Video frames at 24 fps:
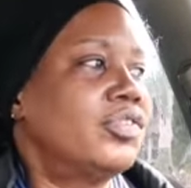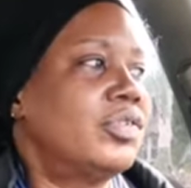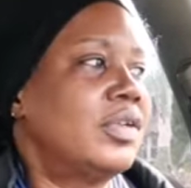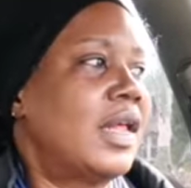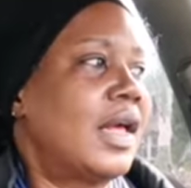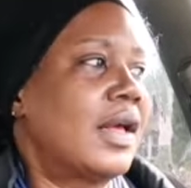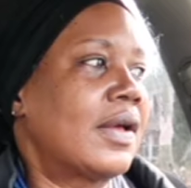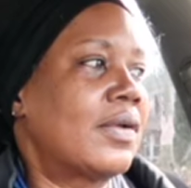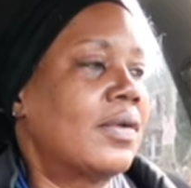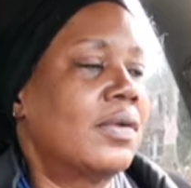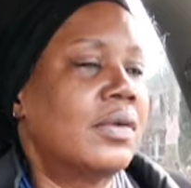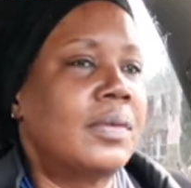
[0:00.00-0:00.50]
You're
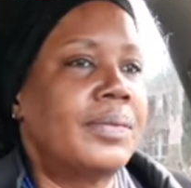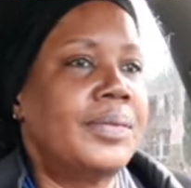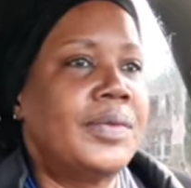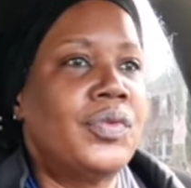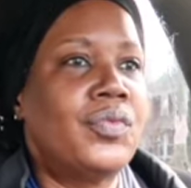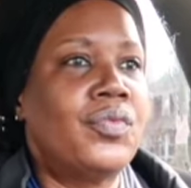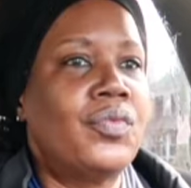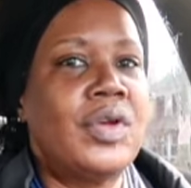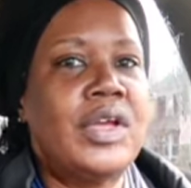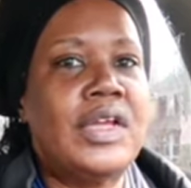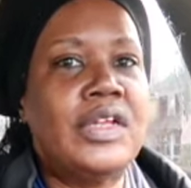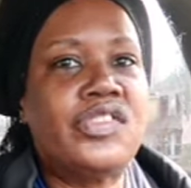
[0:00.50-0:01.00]
not going to be
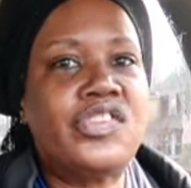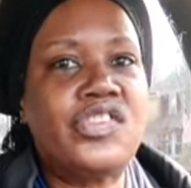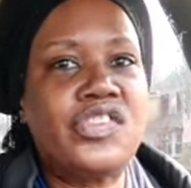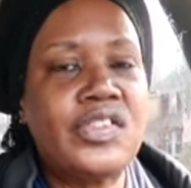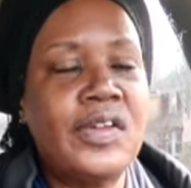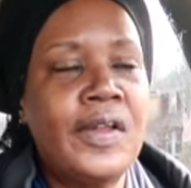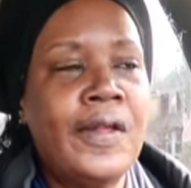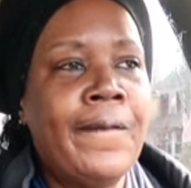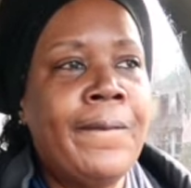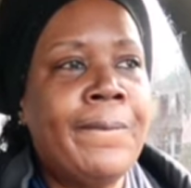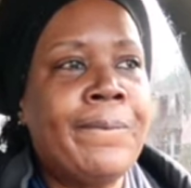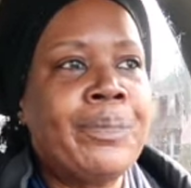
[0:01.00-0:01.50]
rich
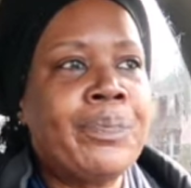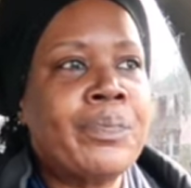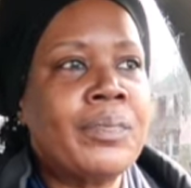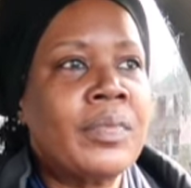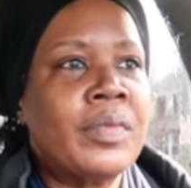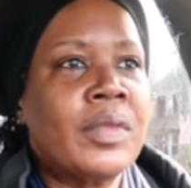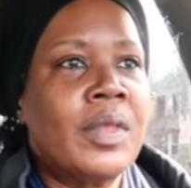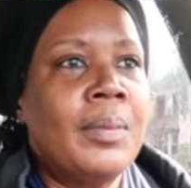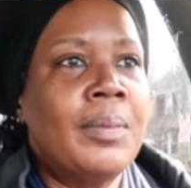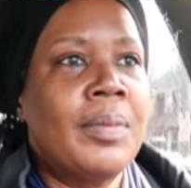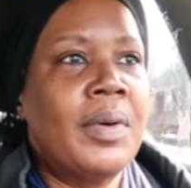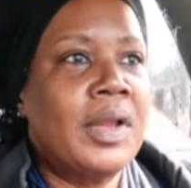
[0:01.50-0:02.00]

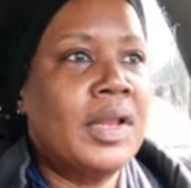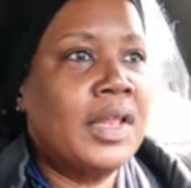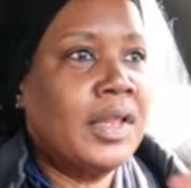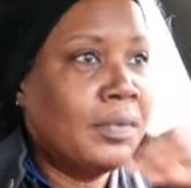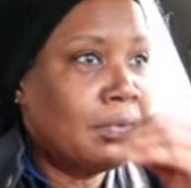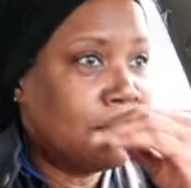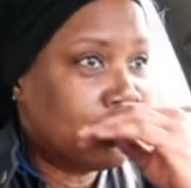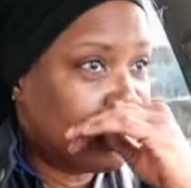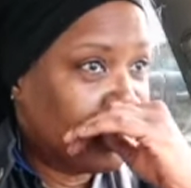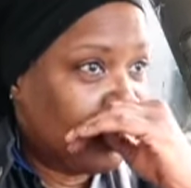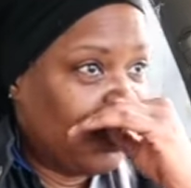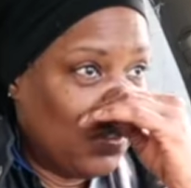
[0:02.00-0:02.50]
but it
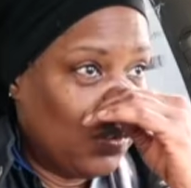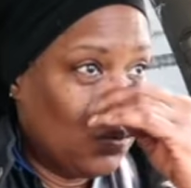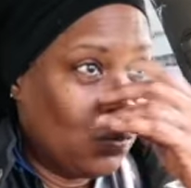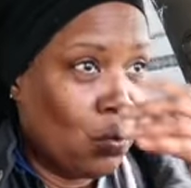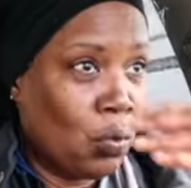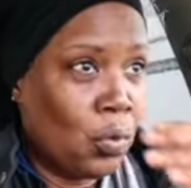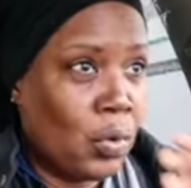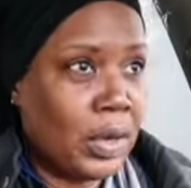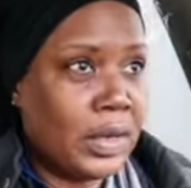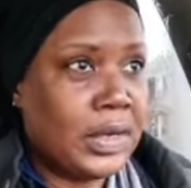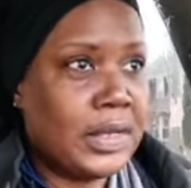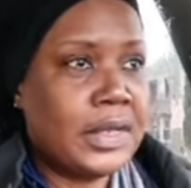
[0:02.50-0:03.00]
was
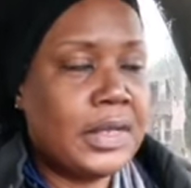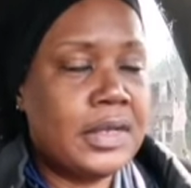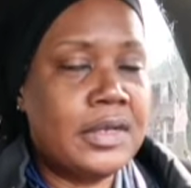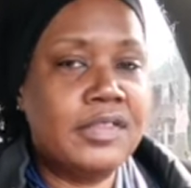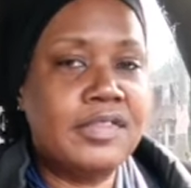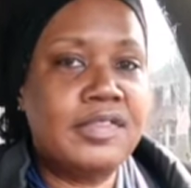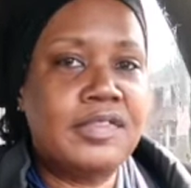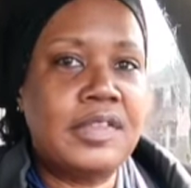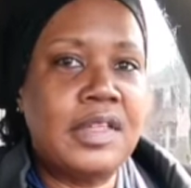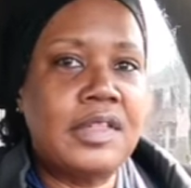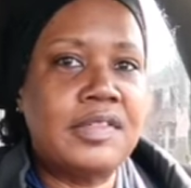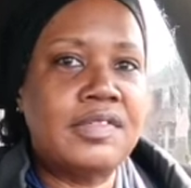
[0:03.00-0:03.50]
rewarding in
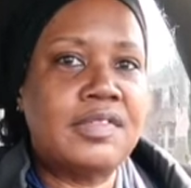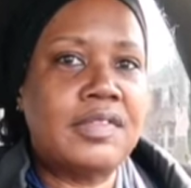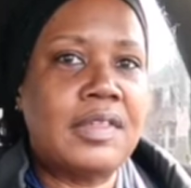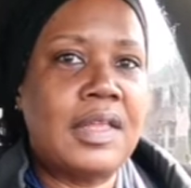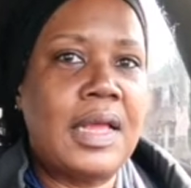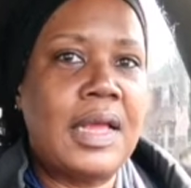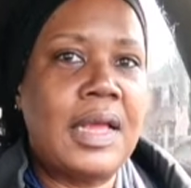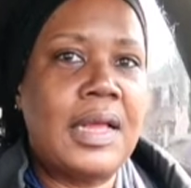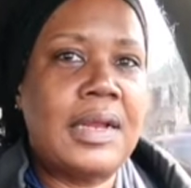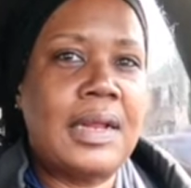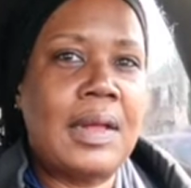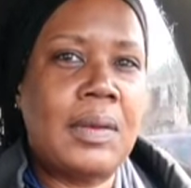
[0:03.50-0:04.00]
the sense
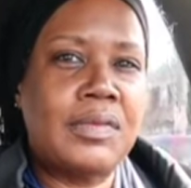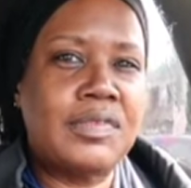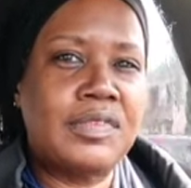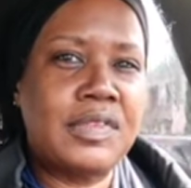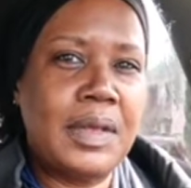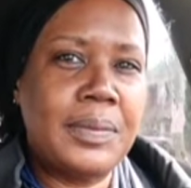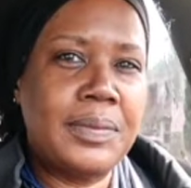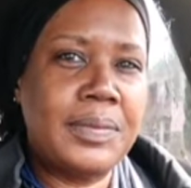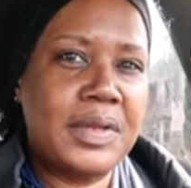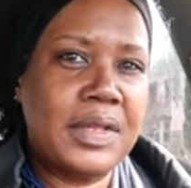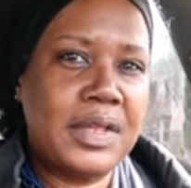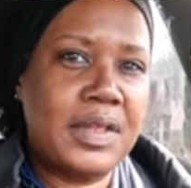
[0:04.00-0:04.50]
that I was
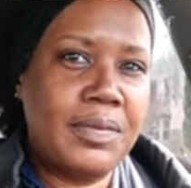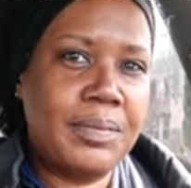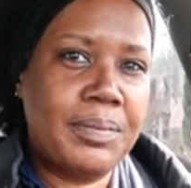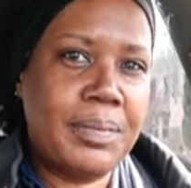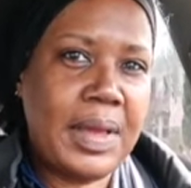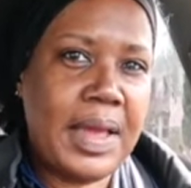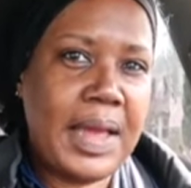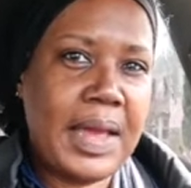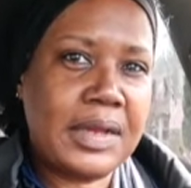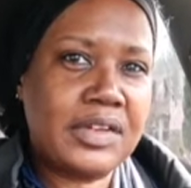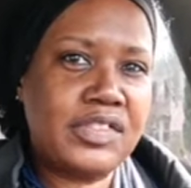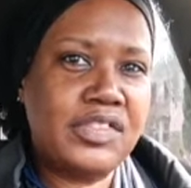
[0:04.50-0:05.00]
able to give
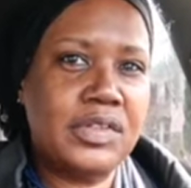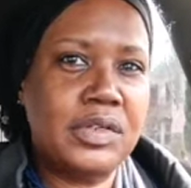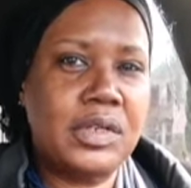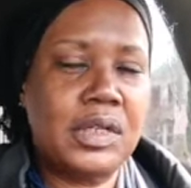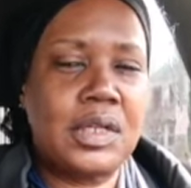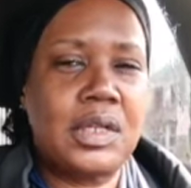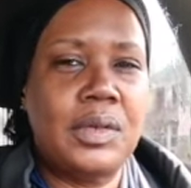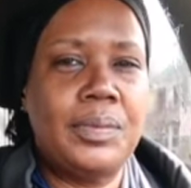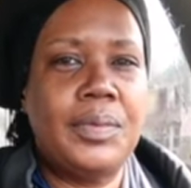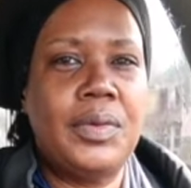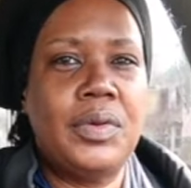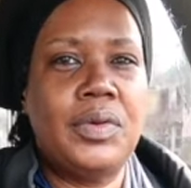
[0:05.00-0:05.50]
back to the
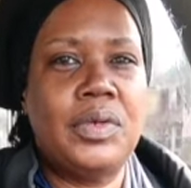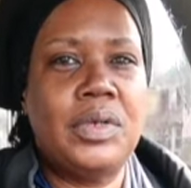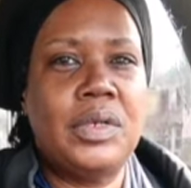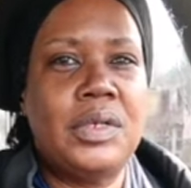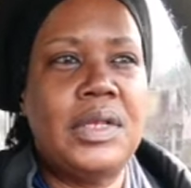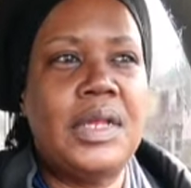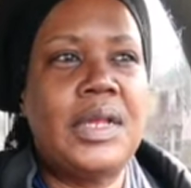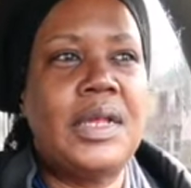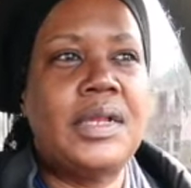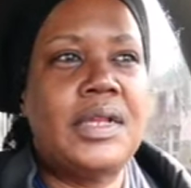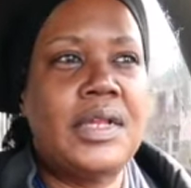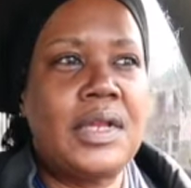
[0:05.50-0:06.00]

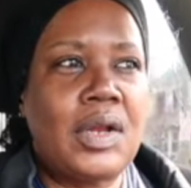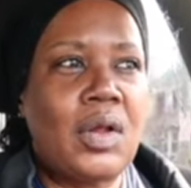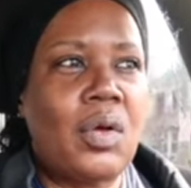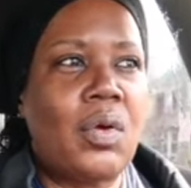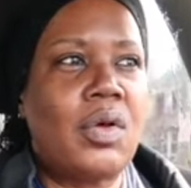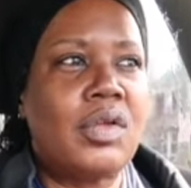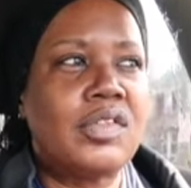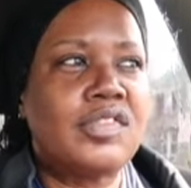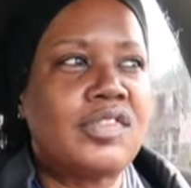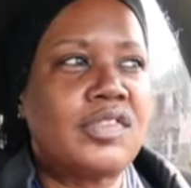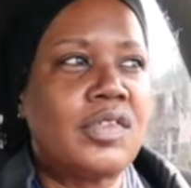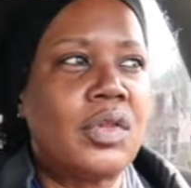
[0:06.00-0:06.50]
community and then I
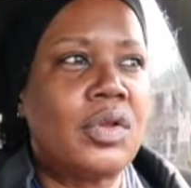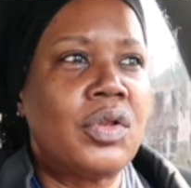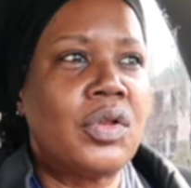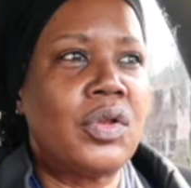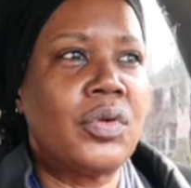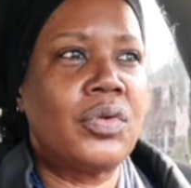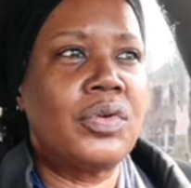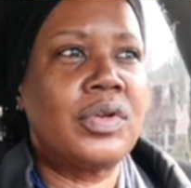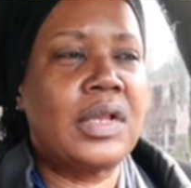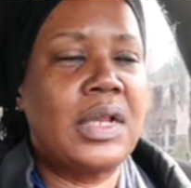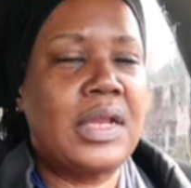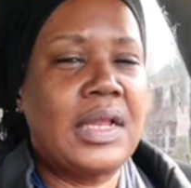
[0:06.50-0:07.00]
also
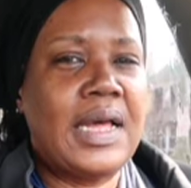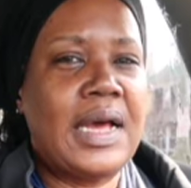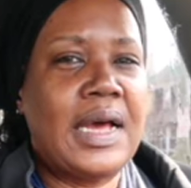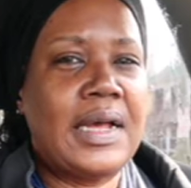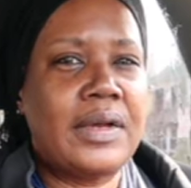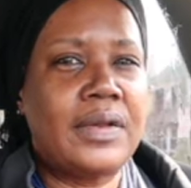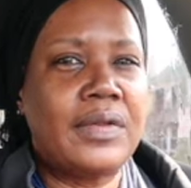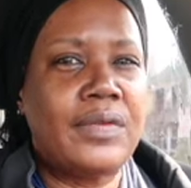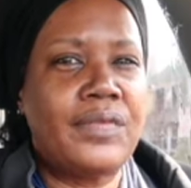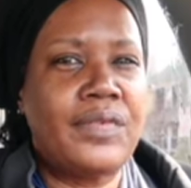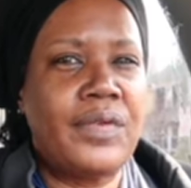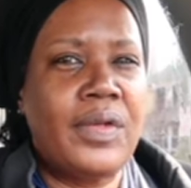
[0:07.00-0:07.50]
learned a
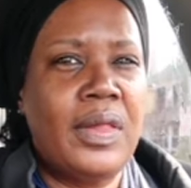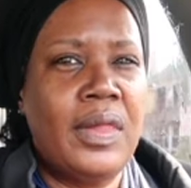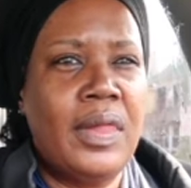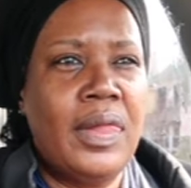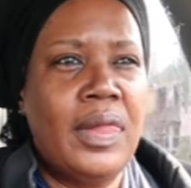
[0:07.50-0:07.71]
lot of